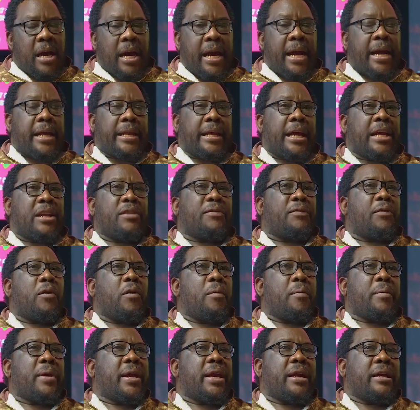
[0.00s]
And
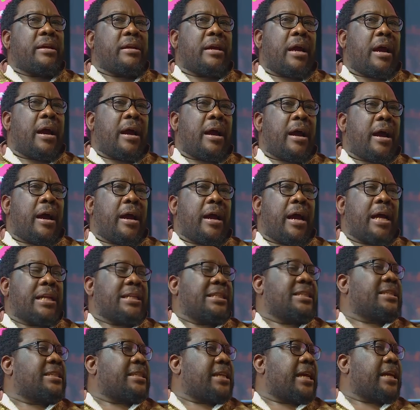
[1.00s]
for me, I
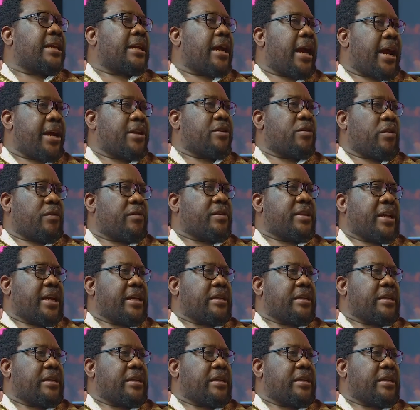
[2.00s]
didn't take kind of that.